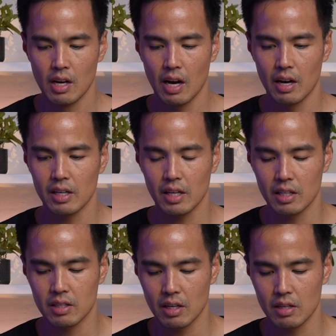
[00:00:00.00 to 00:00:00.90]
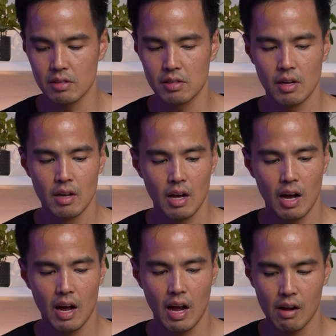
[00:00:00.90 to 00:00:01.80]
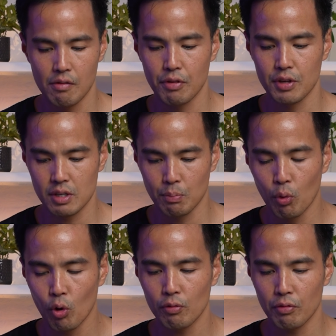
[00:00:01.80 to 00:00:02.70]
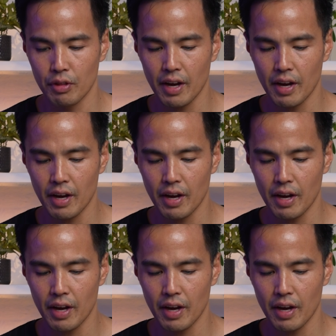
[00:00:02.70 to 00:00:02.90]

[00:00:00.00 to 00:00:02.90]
it does have the support for